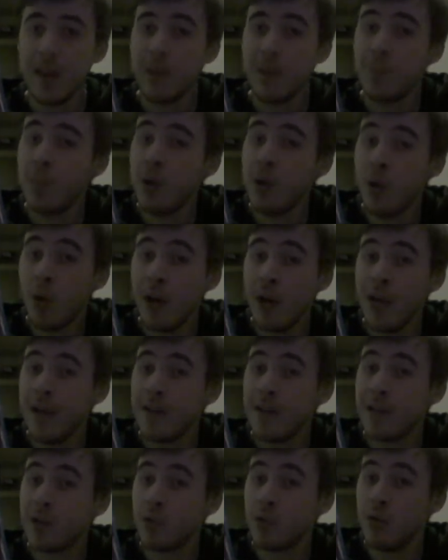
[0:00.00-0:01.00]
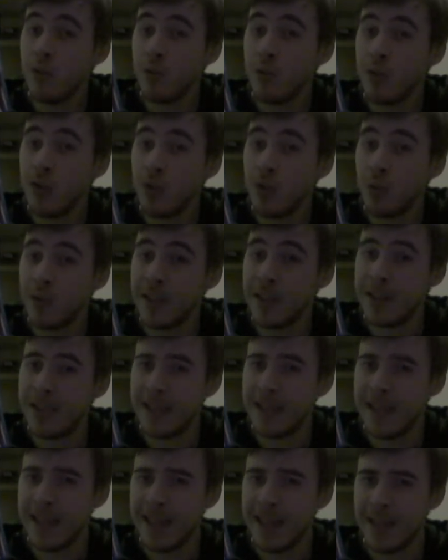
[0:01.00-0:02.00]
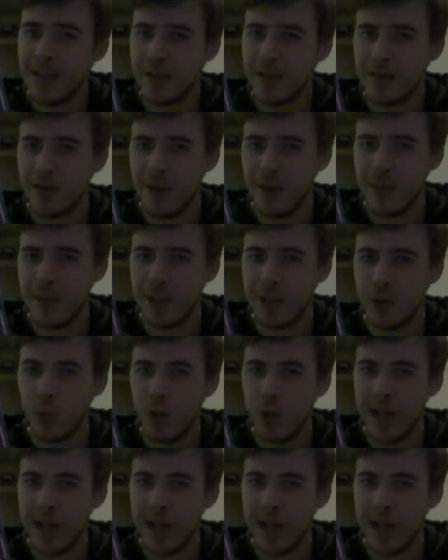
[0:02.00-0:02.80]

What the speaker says: employing this woman, which he gets from this